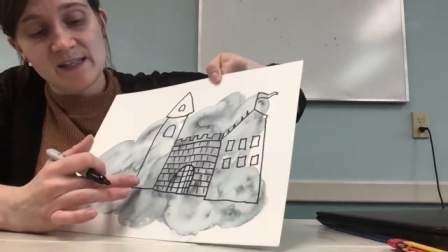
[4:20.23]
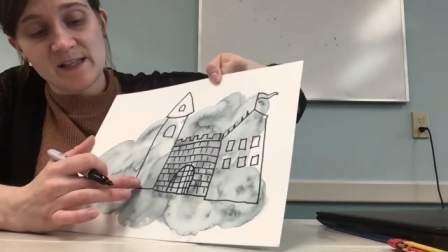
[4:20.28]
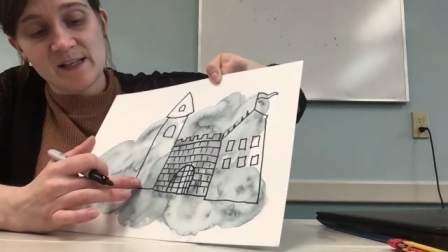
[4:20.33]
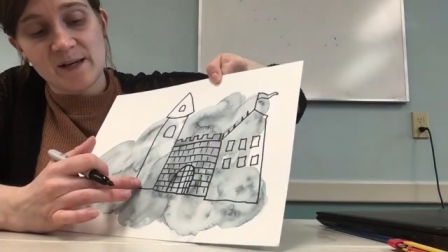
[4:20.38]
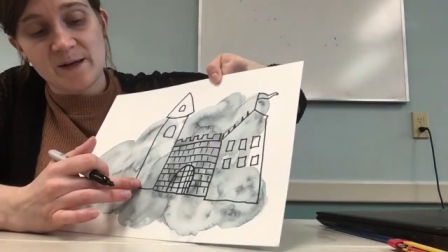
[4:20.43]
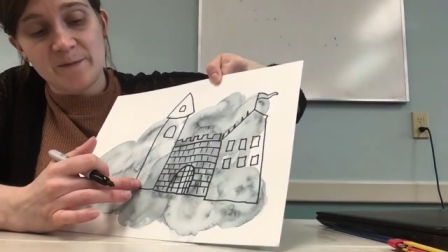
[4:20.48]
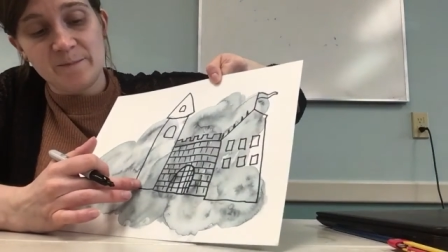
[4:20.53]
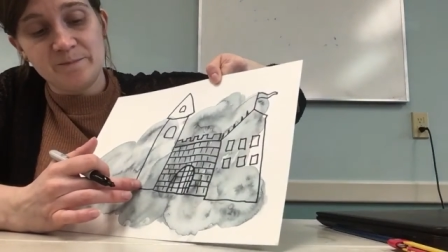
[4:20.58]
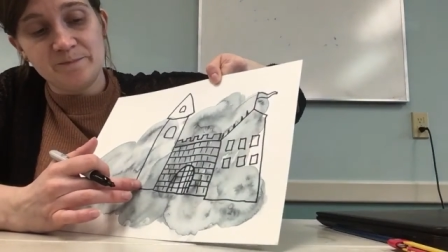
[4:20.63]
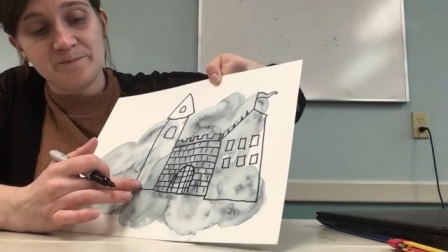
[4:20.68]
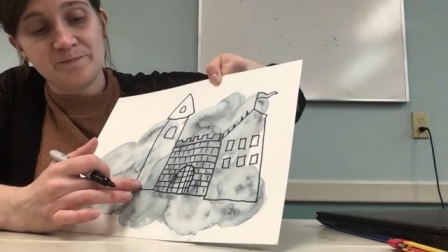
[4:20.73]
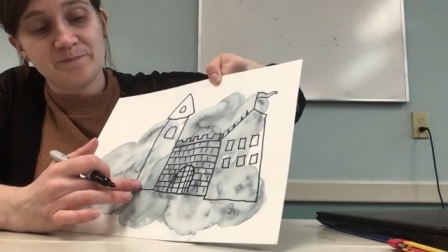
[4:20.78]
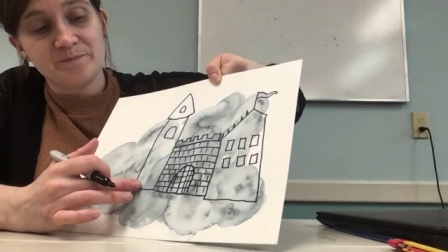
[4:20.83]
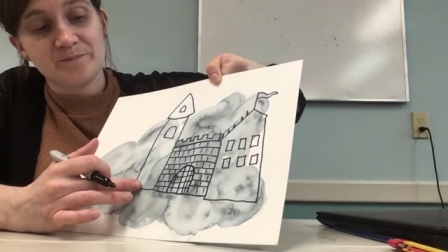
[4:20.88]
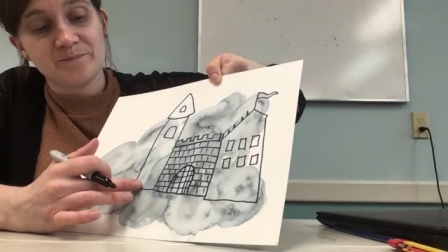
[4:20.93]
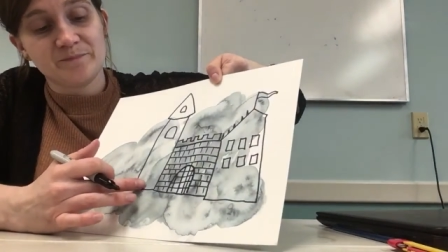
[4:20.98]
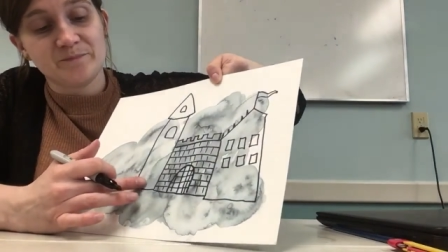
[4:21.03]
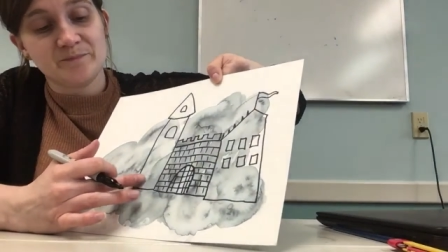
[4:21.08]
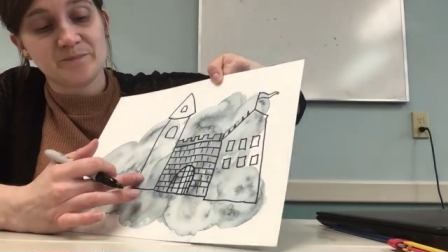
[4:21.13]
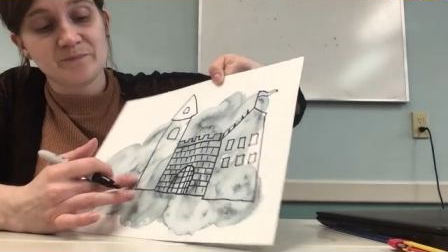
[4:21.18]
some
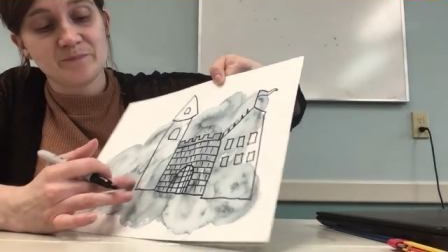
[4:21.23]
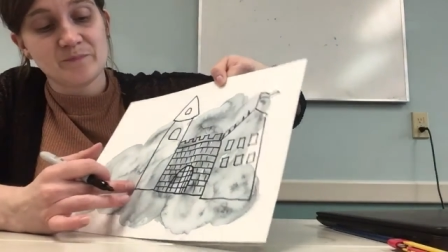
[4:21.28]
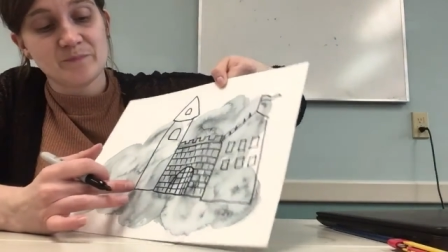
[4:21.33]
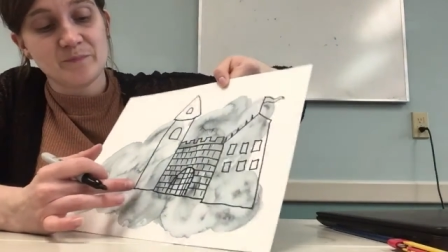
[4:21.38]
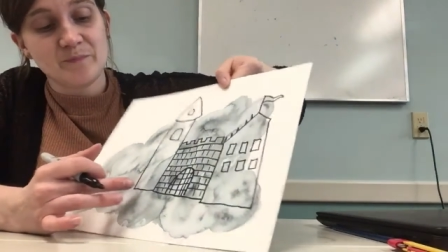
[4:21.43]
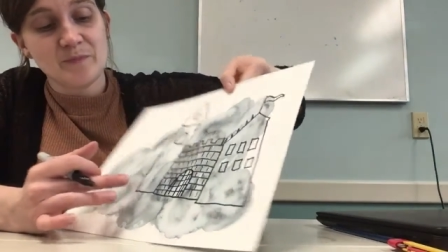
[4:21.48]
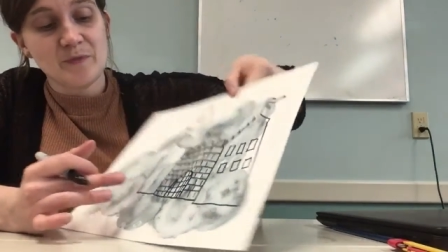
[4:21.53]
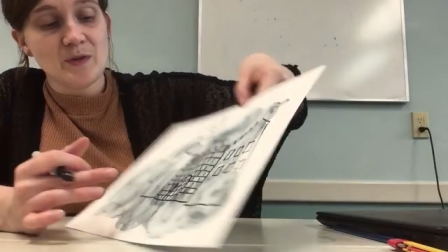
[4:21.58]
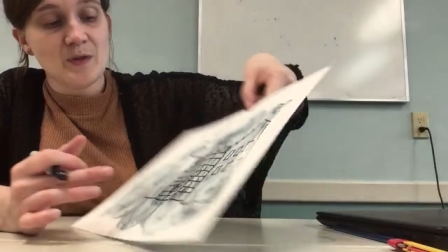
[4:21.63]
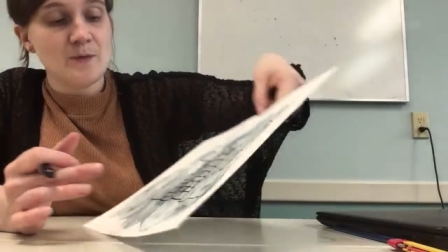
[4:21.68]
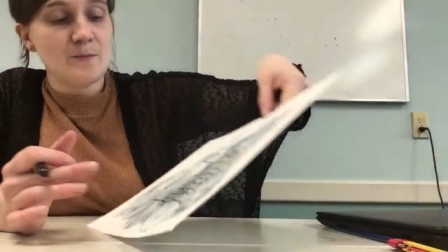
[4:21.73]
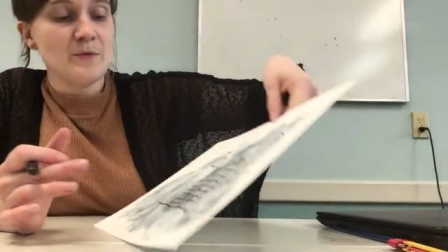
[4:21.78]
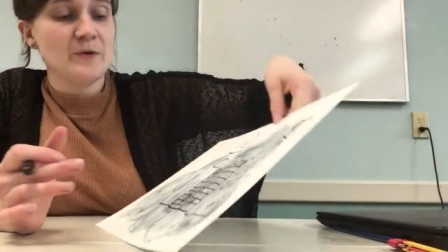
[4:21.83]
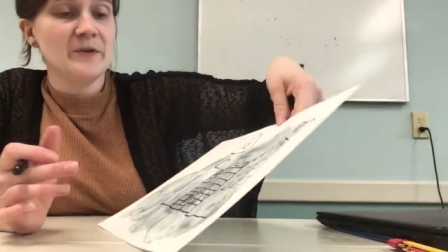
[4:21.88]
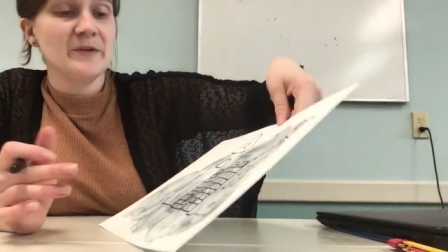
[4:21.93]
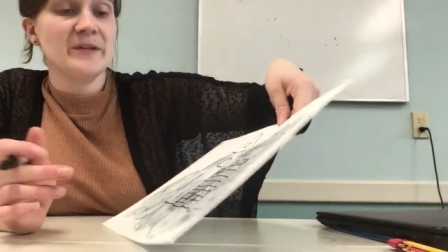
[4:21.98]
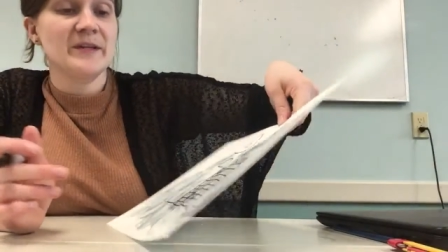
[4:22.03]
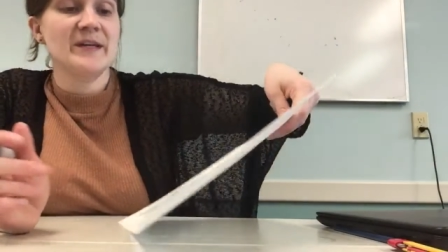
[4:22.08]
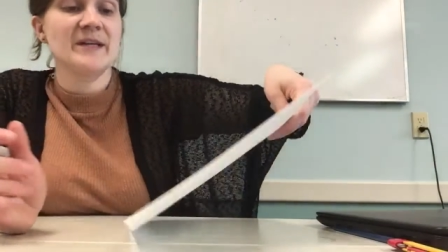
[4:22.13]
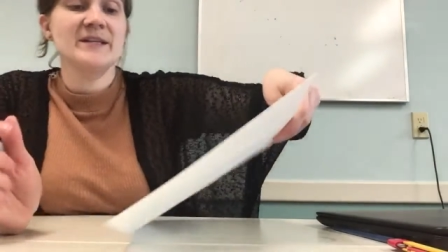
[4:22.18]

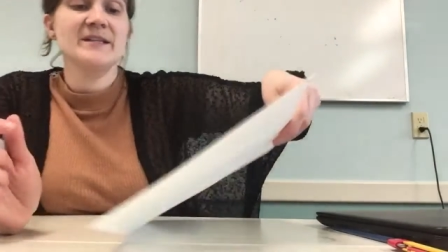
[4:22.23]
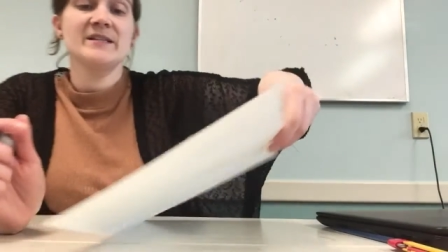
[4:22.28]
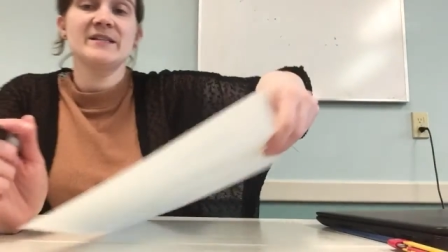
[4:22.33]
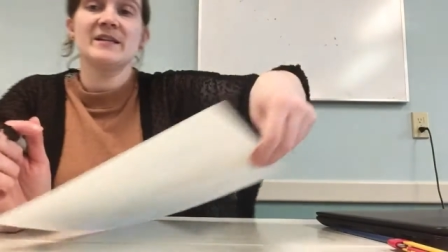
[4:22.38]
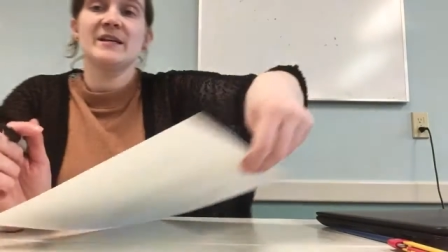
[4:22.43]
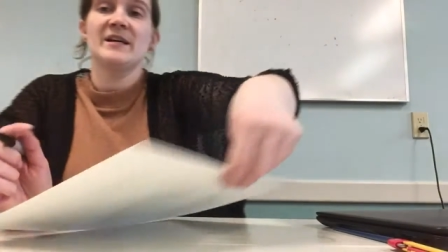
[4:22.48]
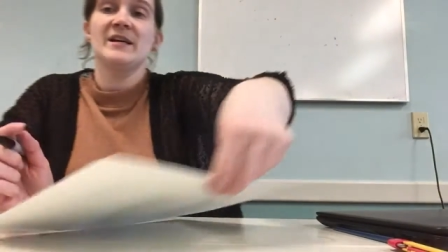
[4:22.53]
more things.